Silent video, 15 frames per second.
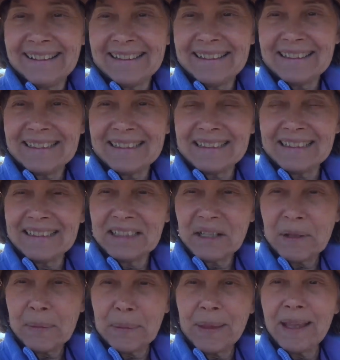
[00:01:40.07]

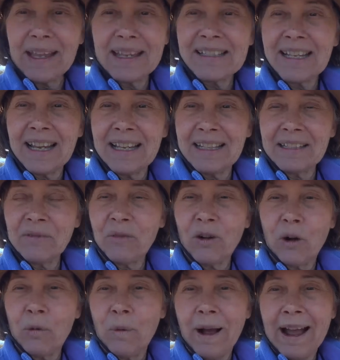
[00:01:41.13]

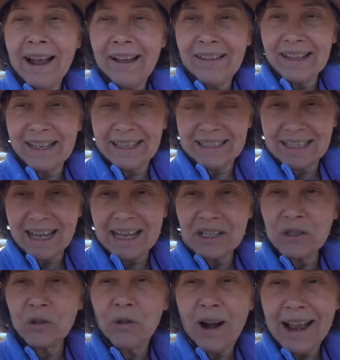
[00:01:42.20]
for a while
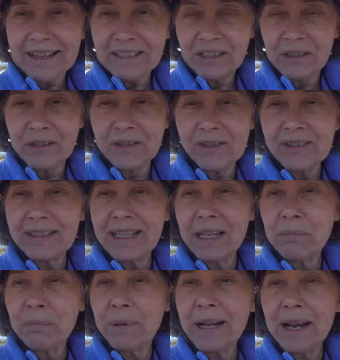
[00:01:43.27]
I tried to go to
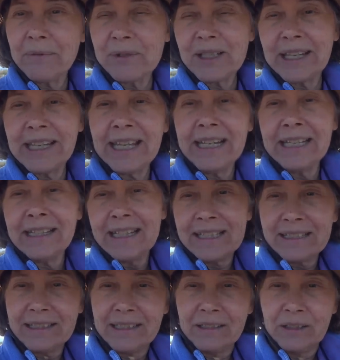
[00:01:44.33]
sleep, but I was getting
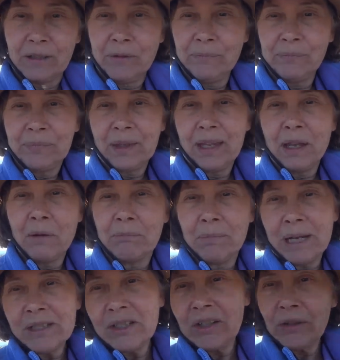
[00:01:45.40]
these little
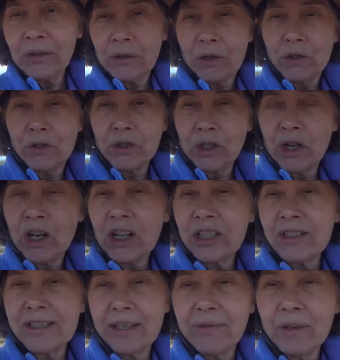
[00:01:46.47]
muscular
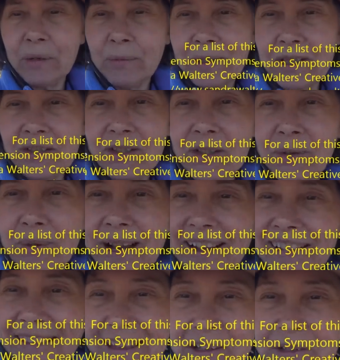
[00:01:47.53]
jerks every once in a while. I